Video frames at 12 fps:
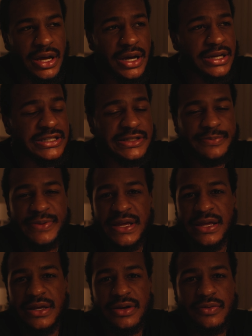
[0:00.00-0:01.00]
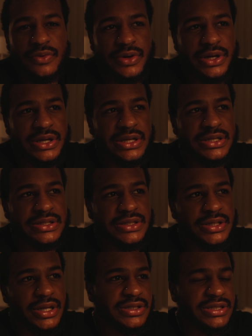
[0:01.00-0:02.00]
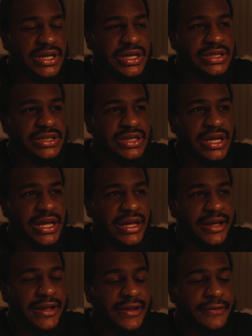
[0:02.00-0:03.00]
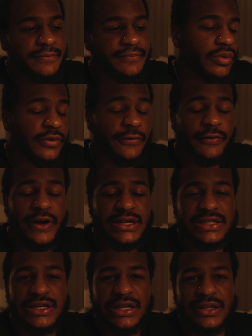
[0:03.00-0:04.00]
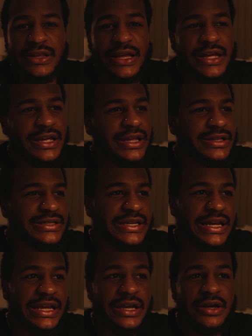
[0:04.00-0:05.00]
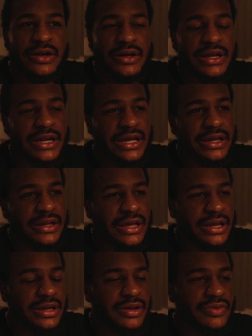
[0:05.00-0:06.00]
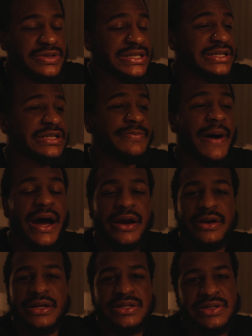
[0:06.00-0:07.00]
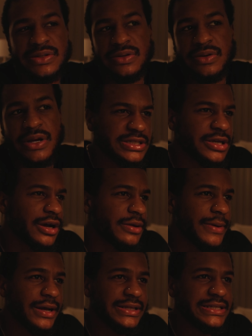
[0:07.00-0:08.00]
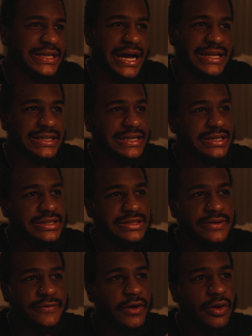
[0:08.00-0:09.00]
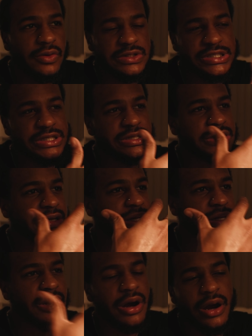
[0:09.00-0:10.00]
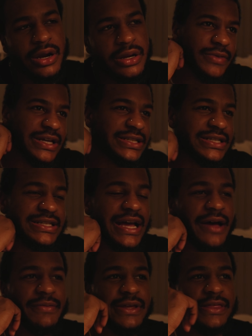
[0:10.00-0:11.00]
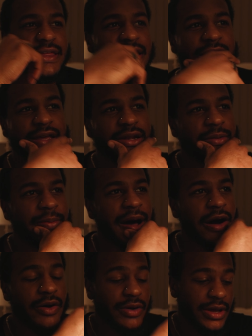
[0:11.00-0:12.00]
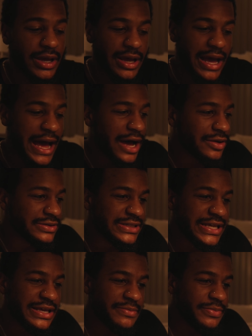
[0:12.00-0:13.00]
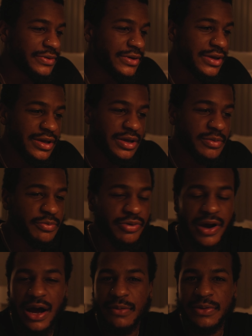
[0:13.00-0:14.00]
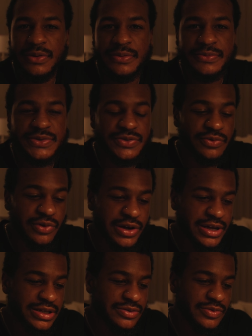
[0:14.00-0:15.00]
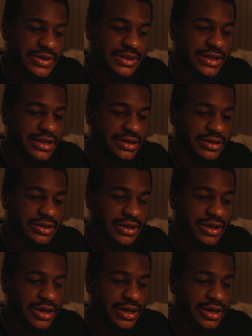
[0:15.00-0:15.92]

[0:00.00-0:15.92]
uh, speak was such a refreshing thing to hear, and it, and it was inspiring to just talk about these ideas of culture and art. It just got me thinking about how deep problems run within